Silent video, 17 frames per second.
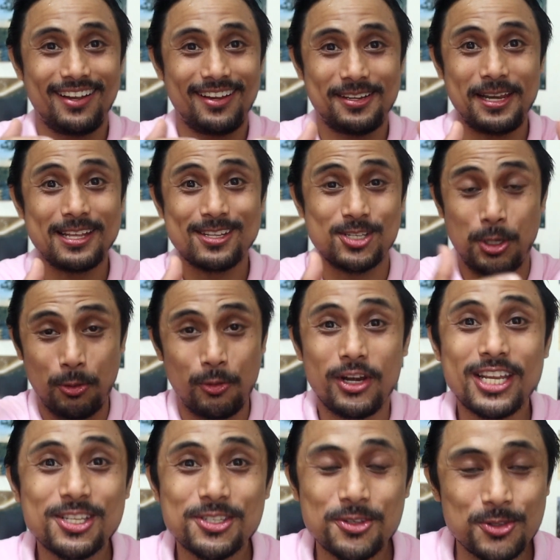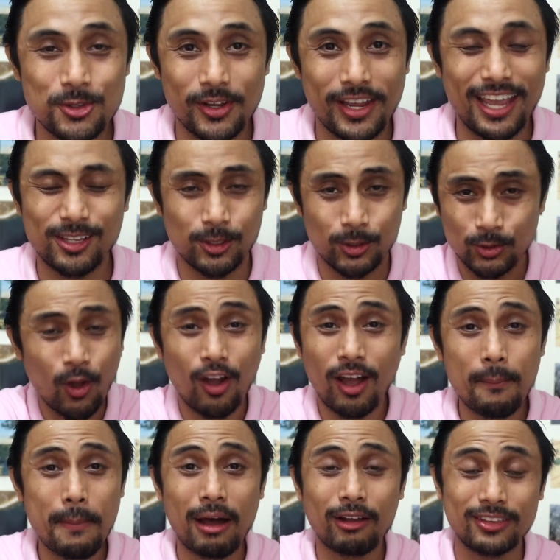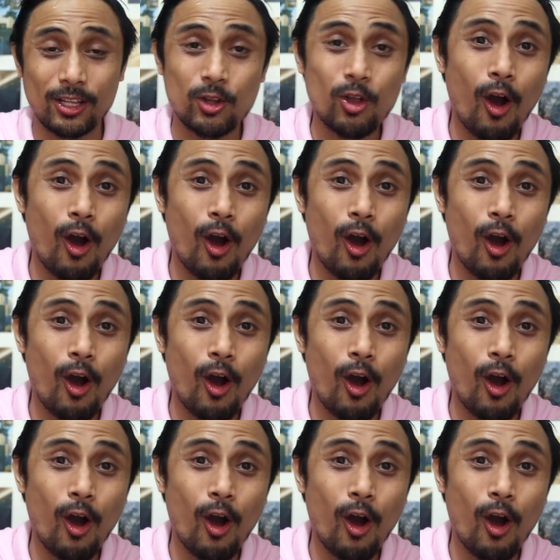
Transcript: Let's reason together. Talk about it.